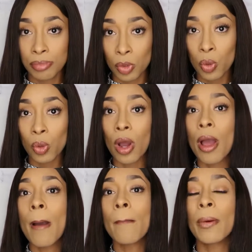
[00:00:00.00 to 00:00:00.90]
Cool.
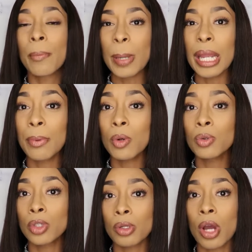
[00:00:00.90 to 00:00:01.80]
But people
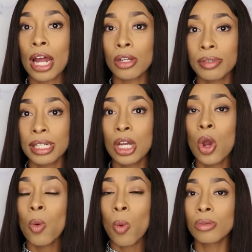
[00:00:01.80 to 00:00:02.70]
who don't know how to read
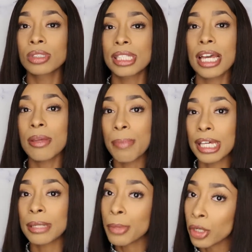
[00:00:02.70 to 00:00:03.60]
won't say the
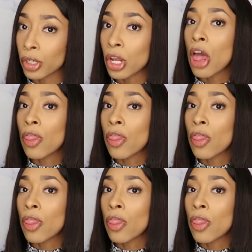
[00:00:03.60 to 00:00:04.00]
bacon burger.